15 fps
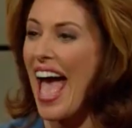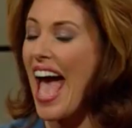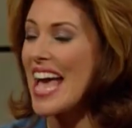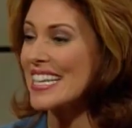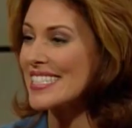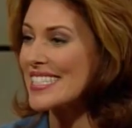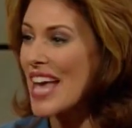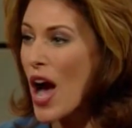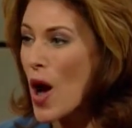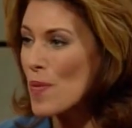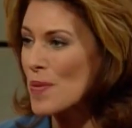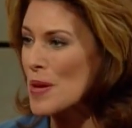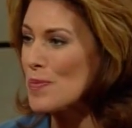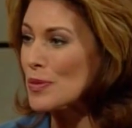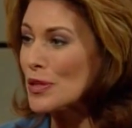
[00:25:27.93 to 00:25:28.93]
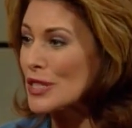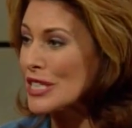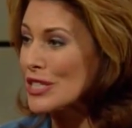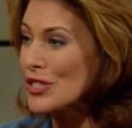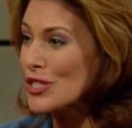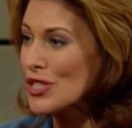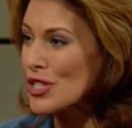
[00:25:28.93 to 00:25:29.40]
And now people
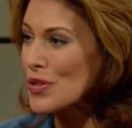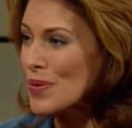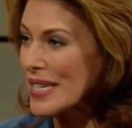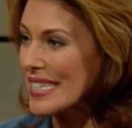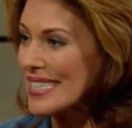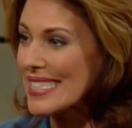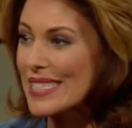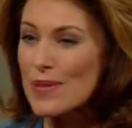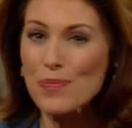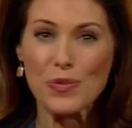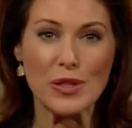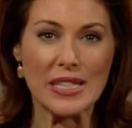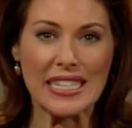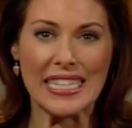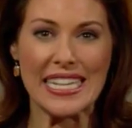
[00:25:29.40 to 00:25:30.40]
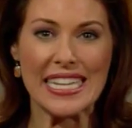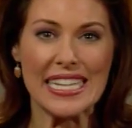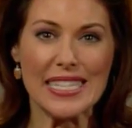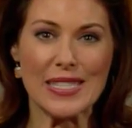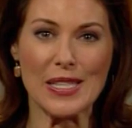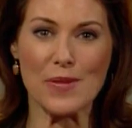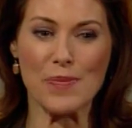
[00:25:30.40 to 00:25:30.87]
can do it simple and
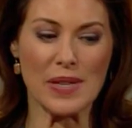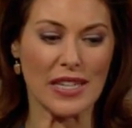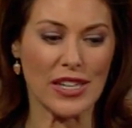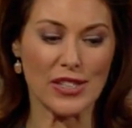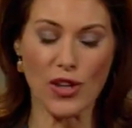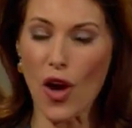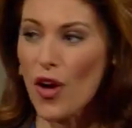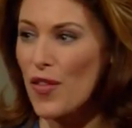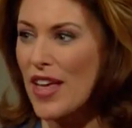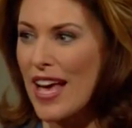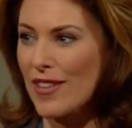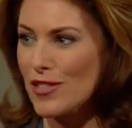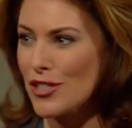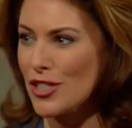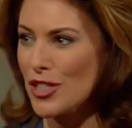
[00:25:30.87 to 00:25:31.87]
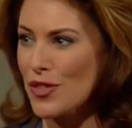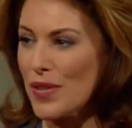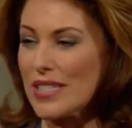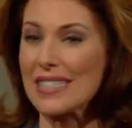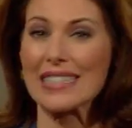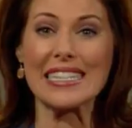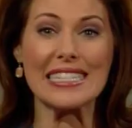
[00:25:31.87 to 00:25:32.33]
easy because all they have to do
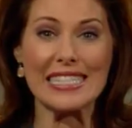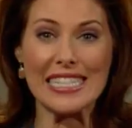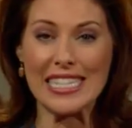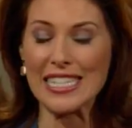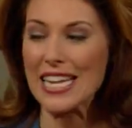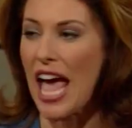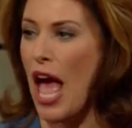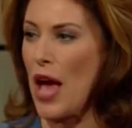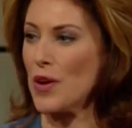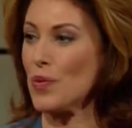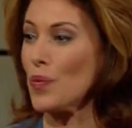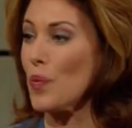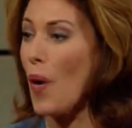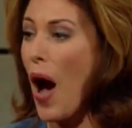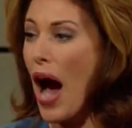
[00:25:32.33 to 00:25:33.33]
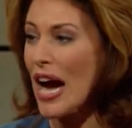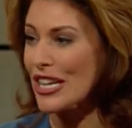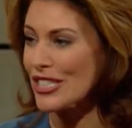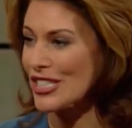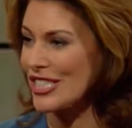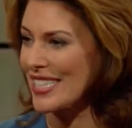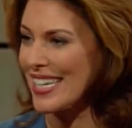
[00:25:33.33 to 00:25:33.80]
is listen and
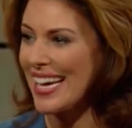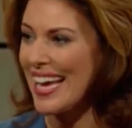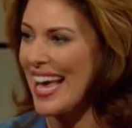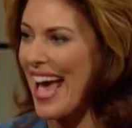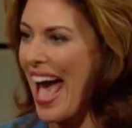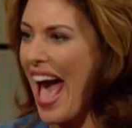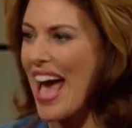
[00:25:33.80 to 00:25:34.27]
watch, mm-hmm.